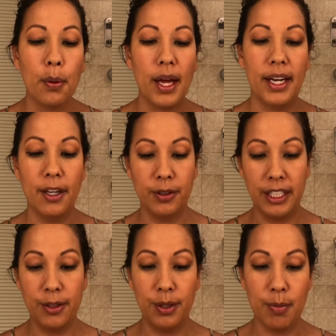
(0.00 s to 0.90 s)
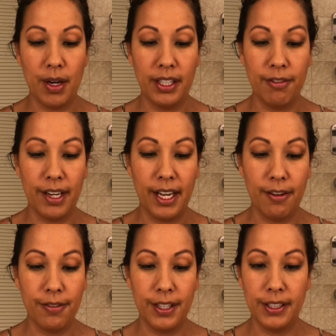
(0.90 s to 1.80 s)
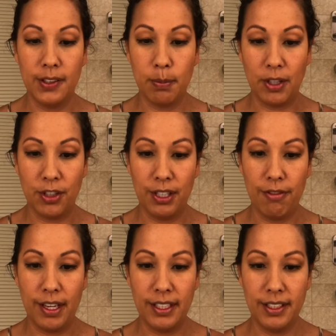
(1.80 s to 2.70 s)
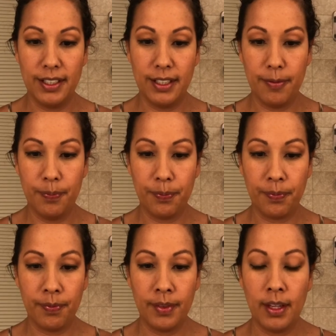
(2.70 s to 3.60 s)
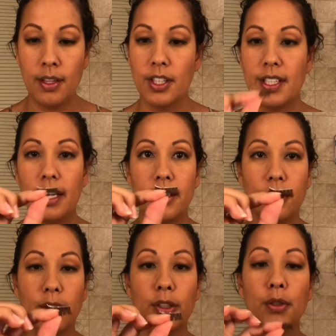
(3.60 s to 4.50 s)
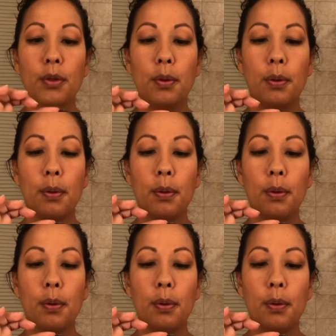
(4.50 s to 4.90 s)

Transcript: And I only glue them on if I have a special event. Just add a little glue,